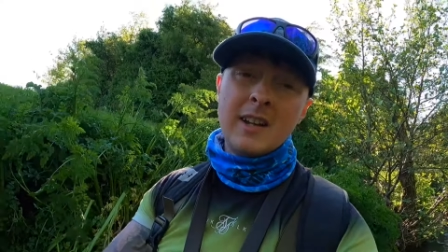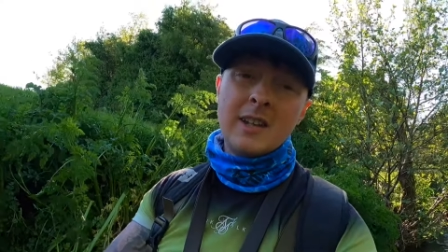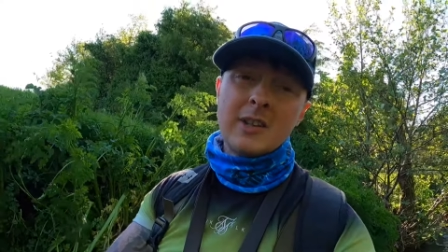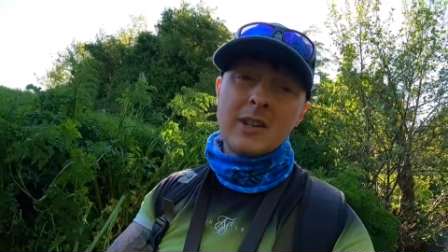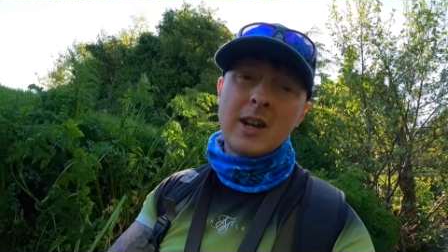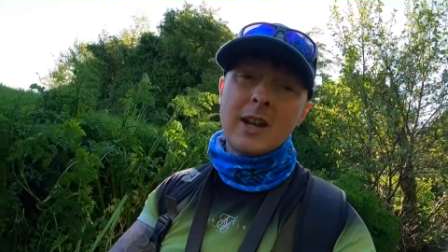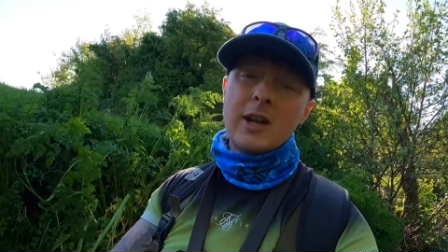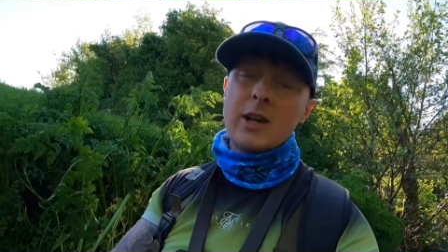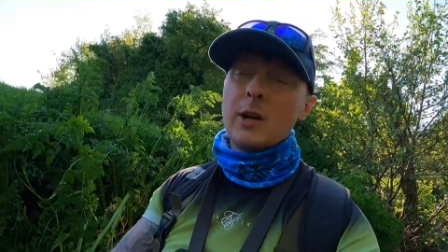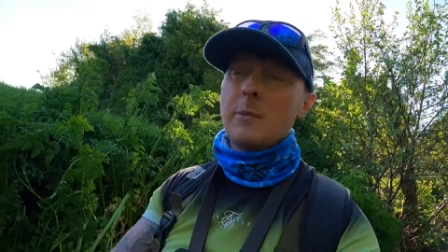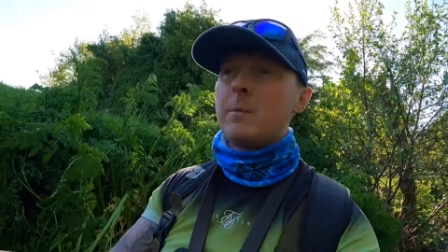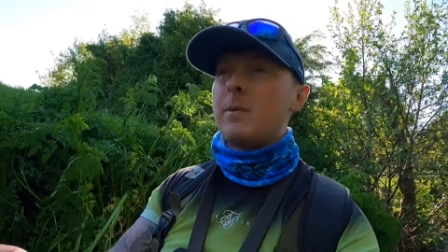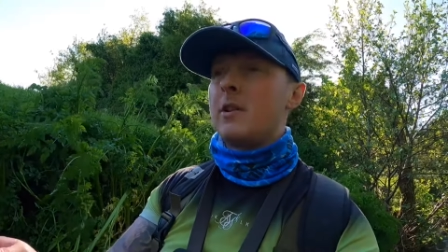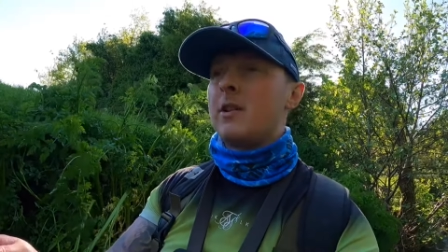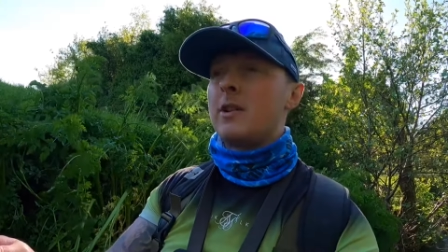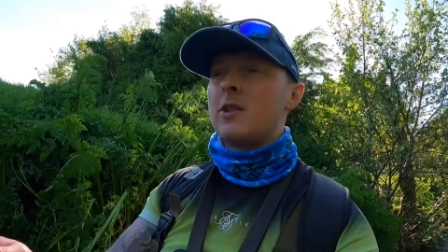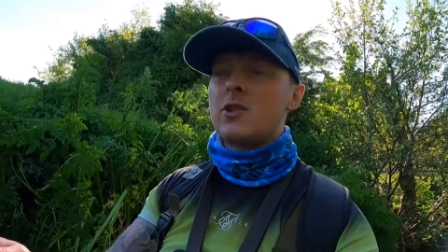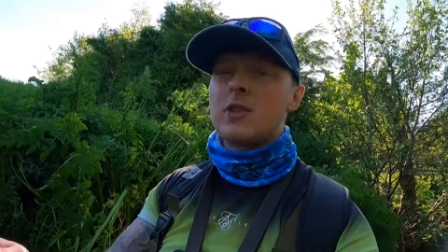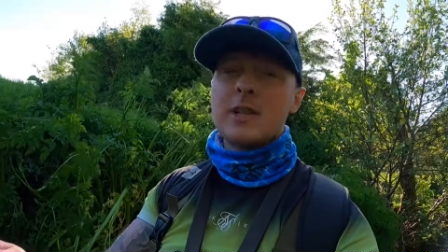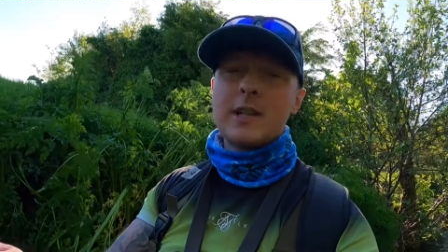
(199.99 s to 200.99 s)
tighten up,
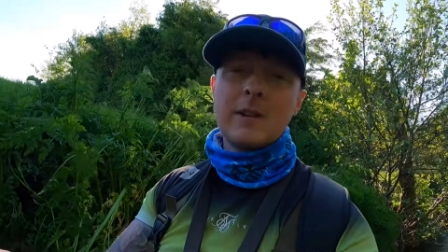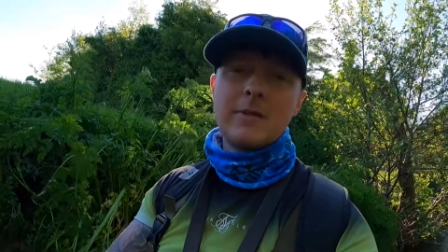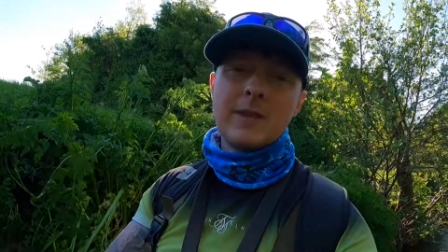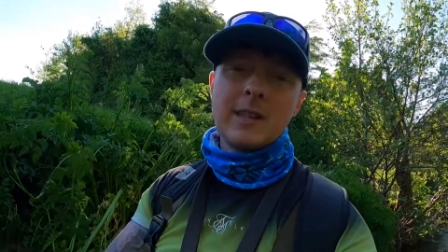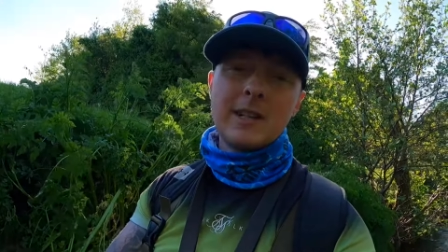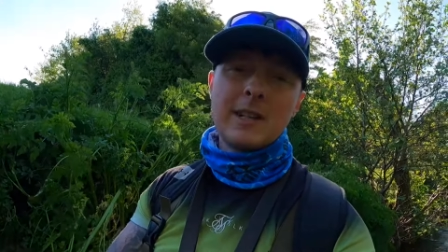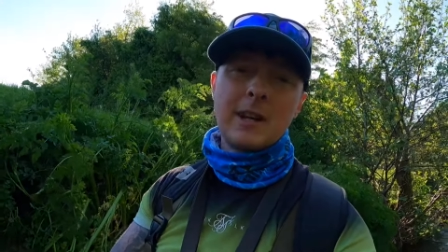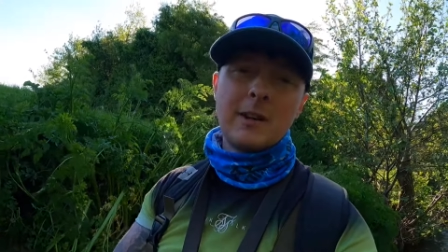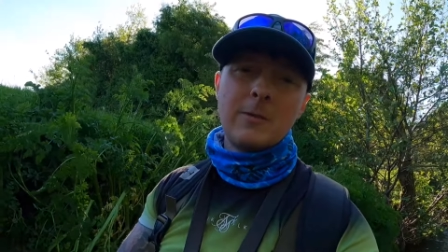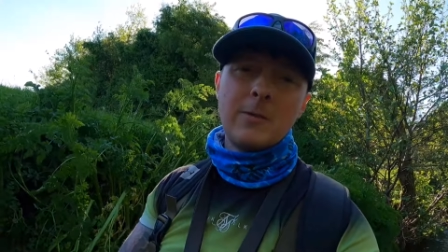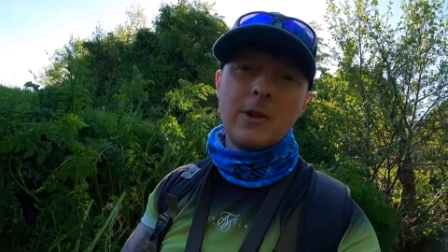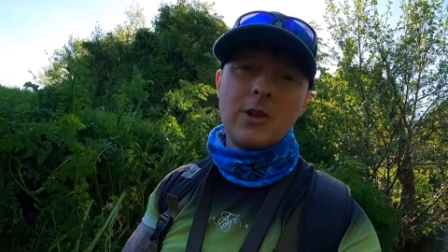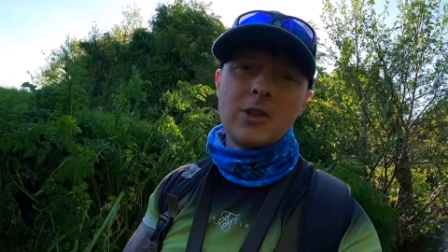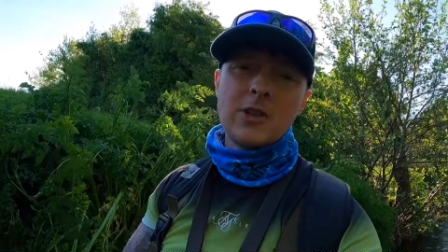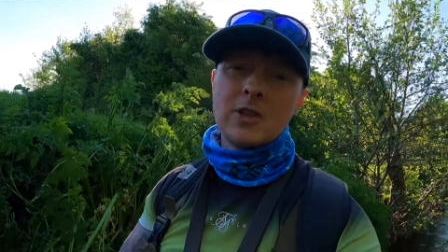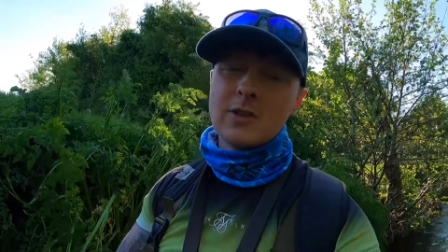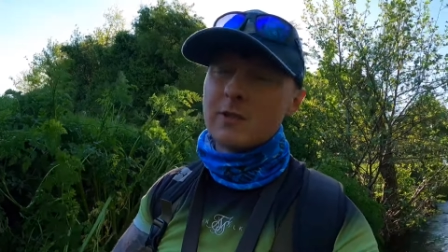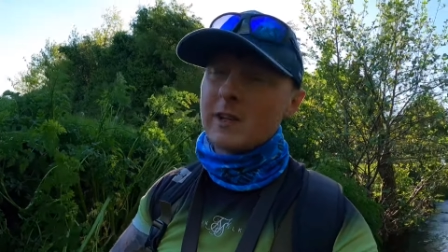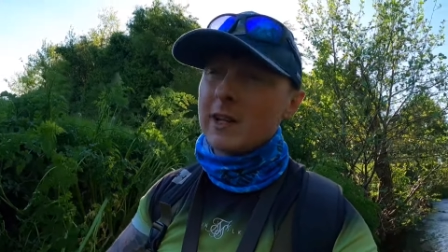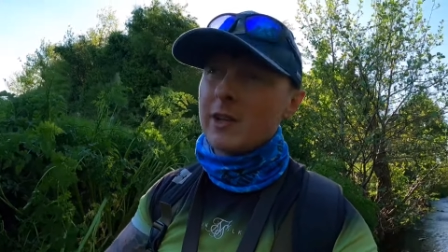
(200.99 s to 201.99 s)
you just lift into the
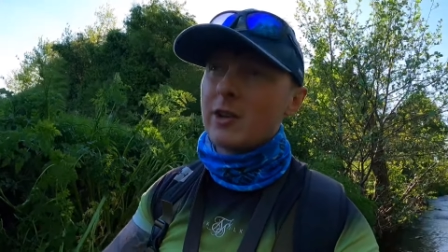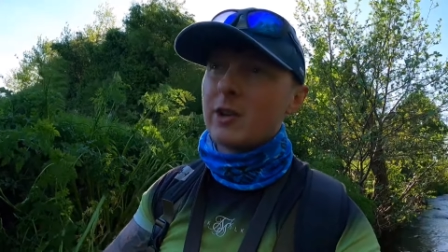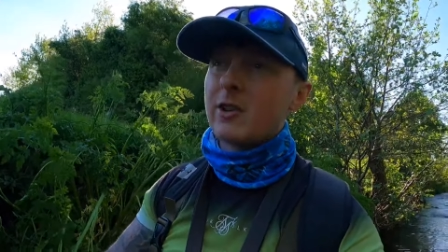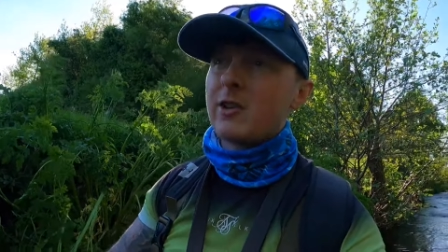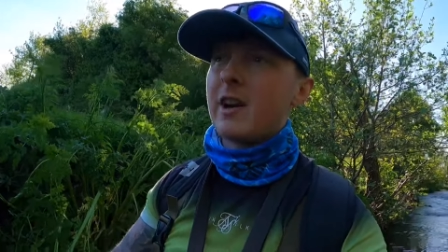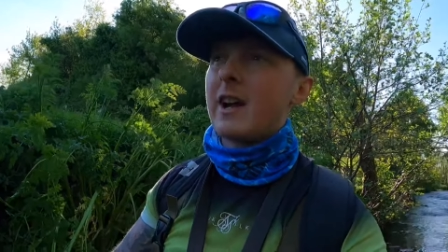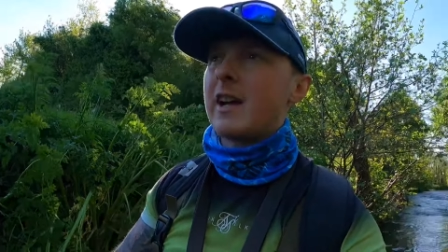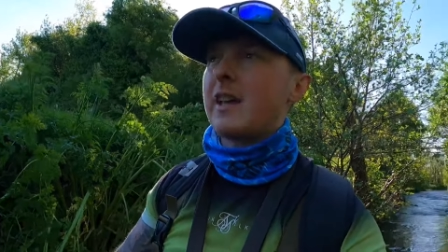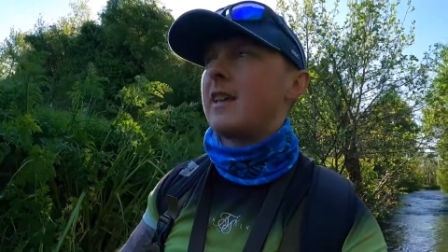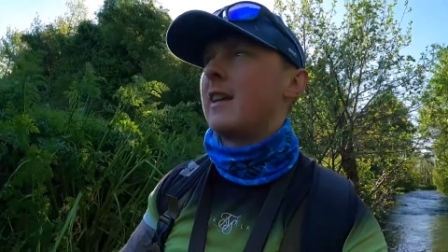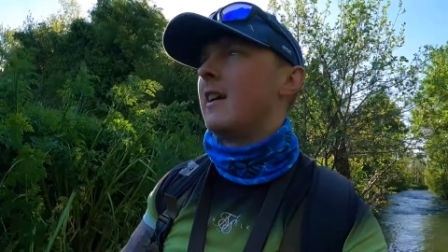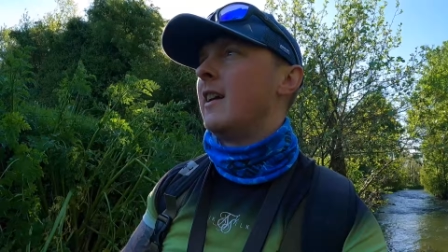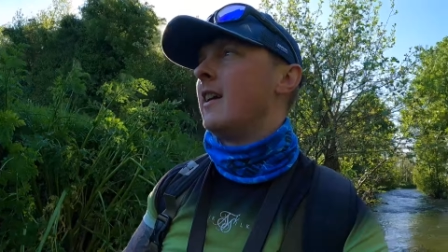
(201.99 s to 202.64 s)
fish. It's really good crack.